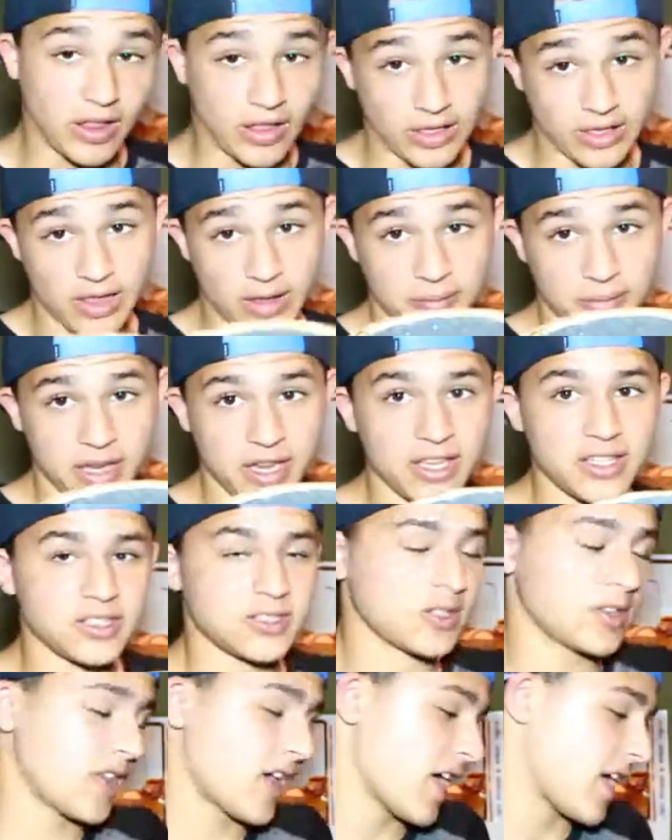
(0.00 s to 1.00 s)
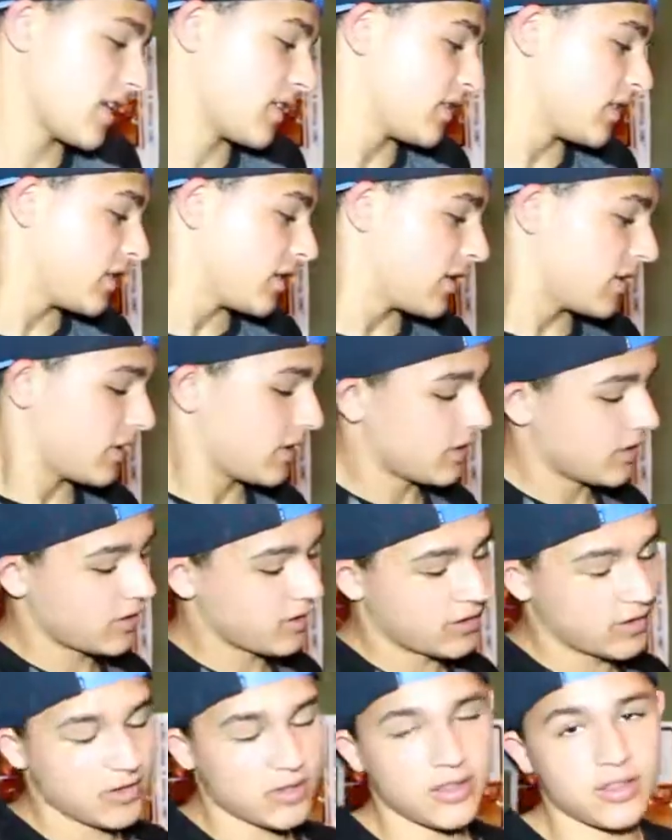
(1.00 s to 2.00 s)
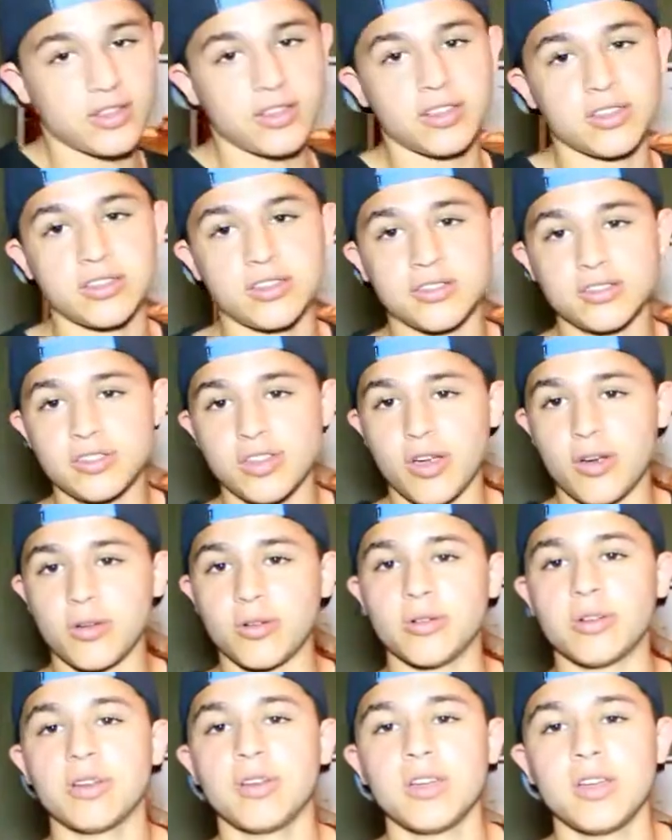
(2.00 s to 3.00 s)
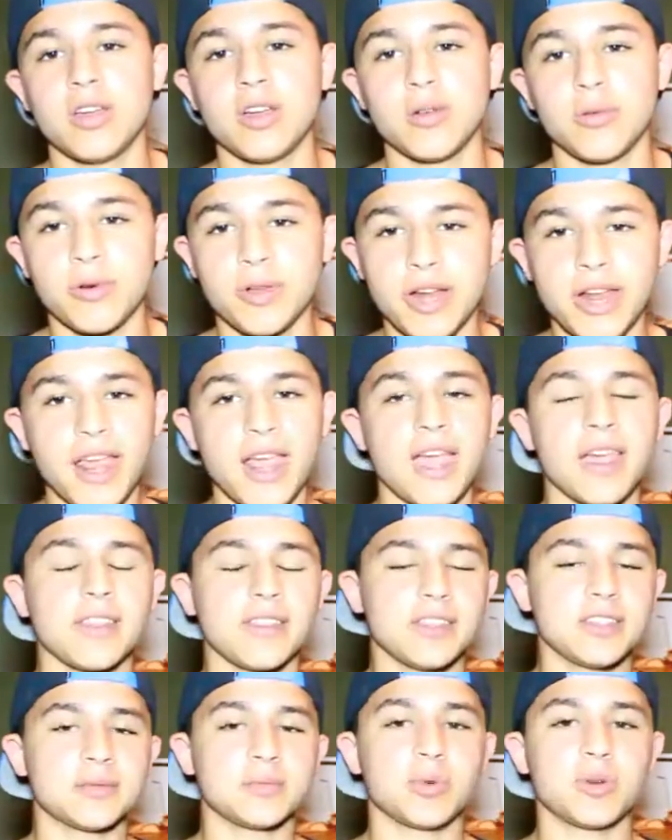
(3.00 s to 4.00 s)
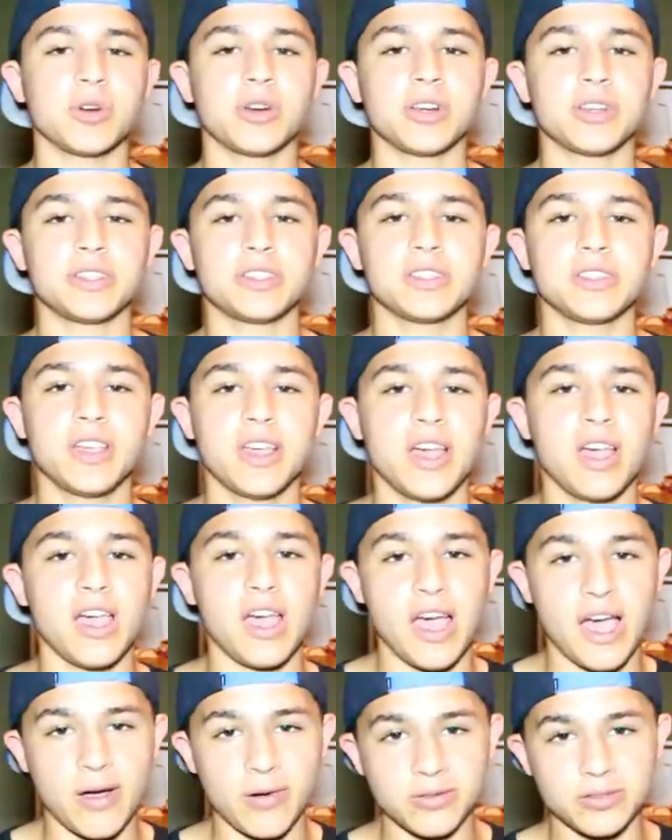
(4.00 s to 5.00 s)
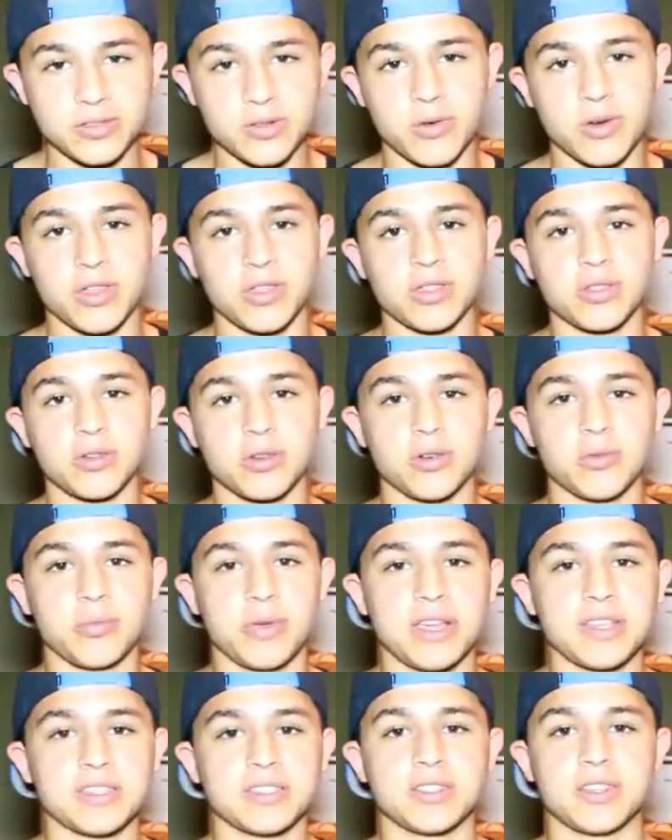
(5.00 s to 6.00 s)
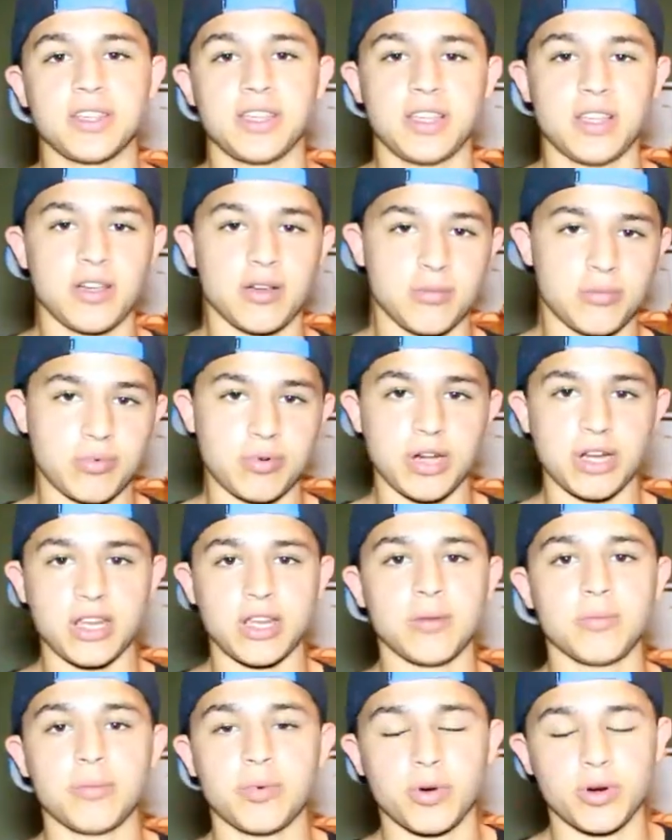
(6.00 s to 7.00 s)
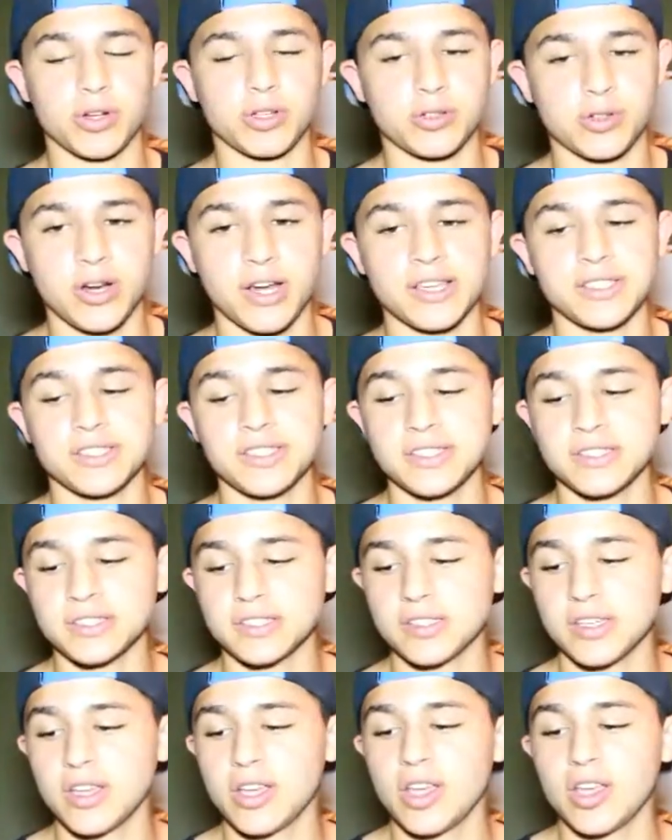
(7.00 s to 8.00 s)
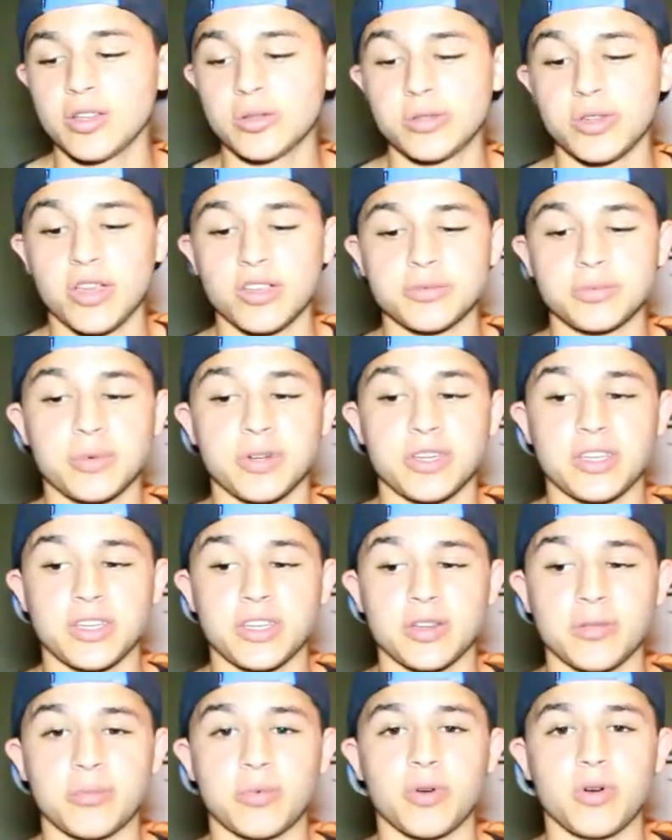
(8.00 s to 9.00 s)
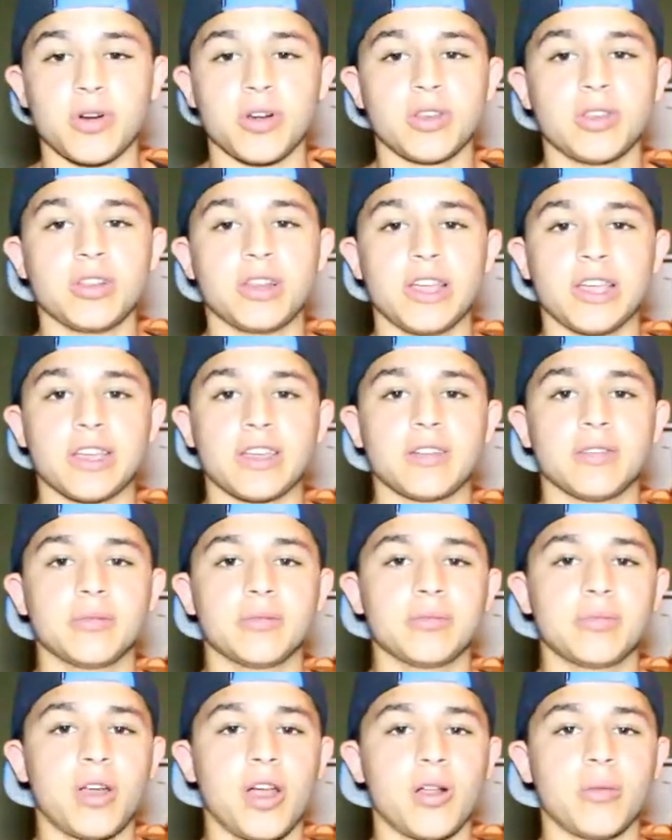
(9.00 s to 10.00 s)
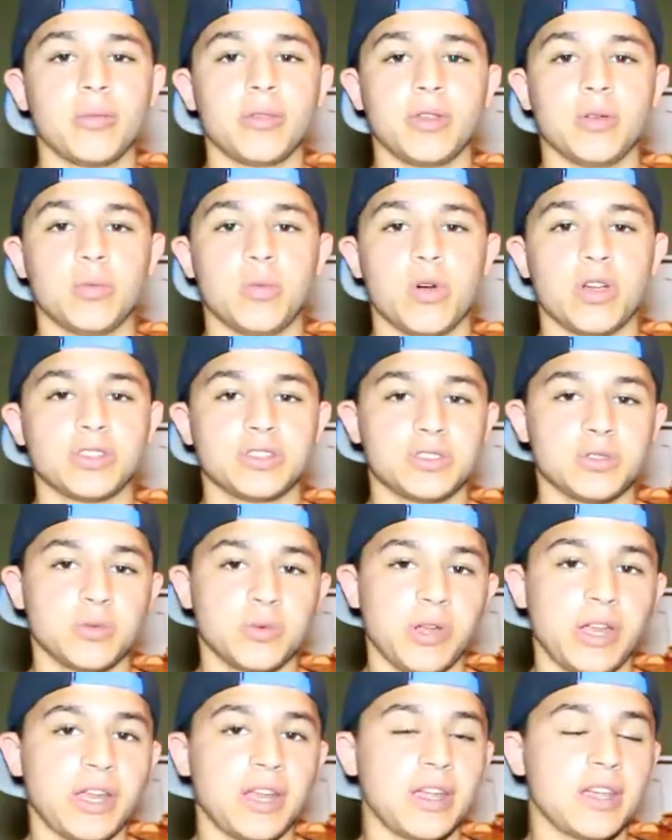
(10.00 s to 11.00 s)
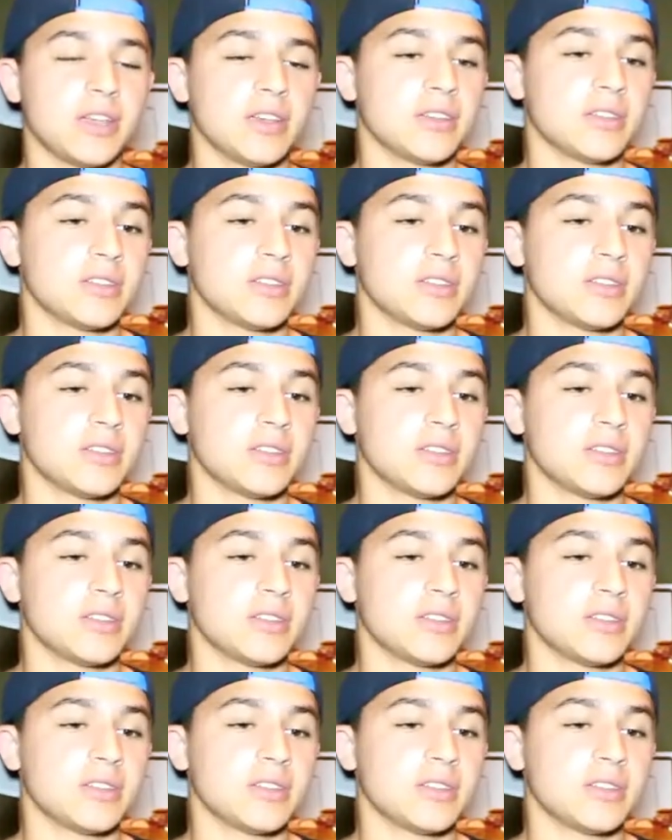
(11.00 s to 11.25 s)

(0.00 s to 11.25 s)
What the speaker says: Let me answer that. So, when I had these boards, I was going through basically a breaking board crisis. So I was breaking a board probably once a week